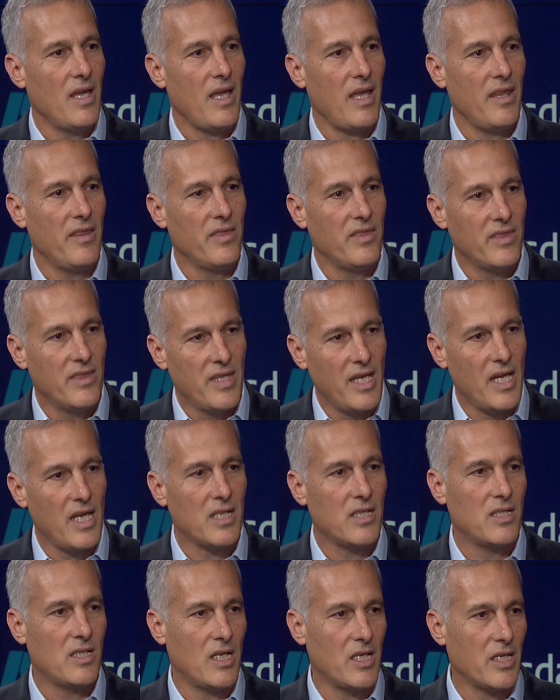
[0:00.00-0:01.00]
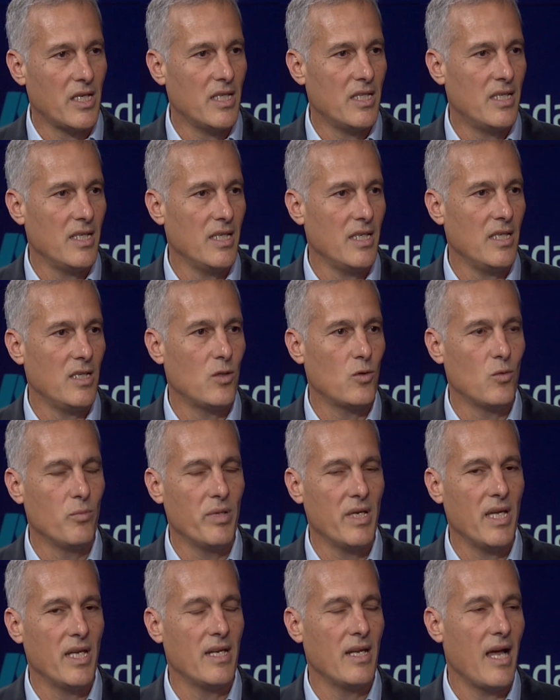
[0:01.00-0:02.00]
and they are targeting to
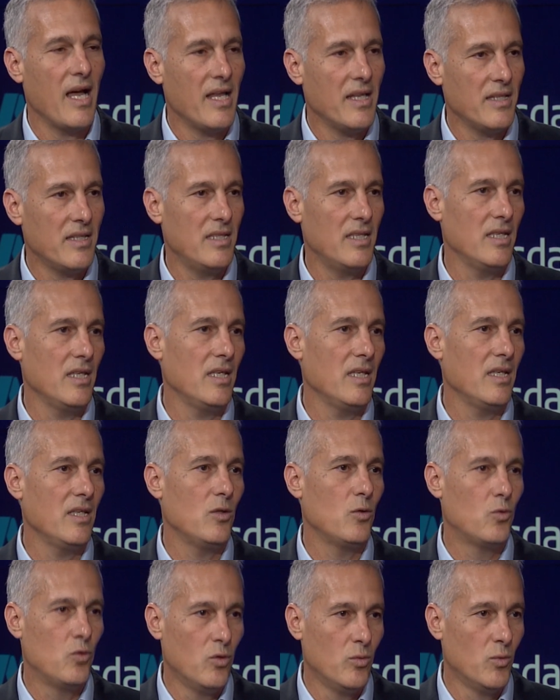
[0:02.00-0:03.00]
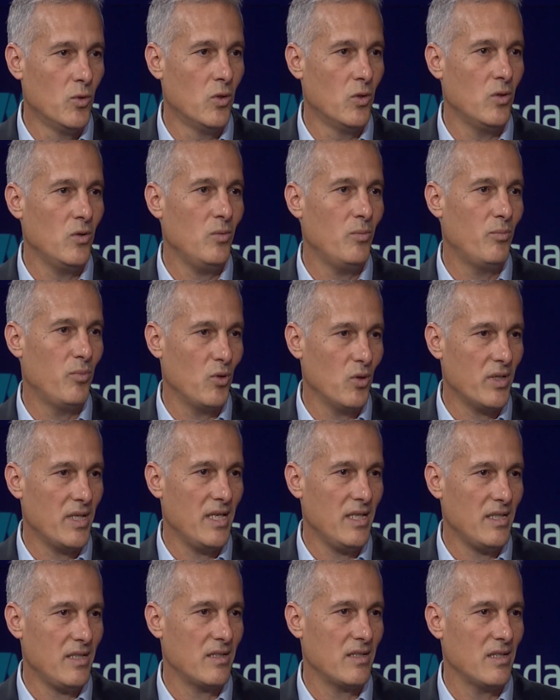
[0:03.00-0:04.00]
be an anti-tumor
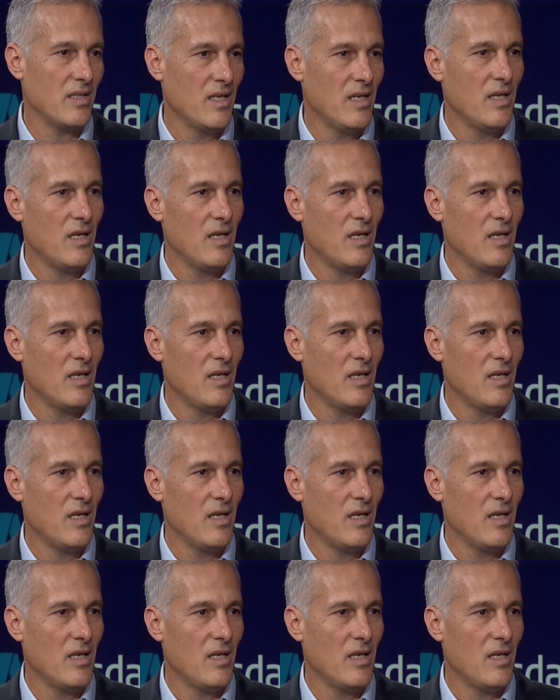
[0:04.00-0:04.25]
product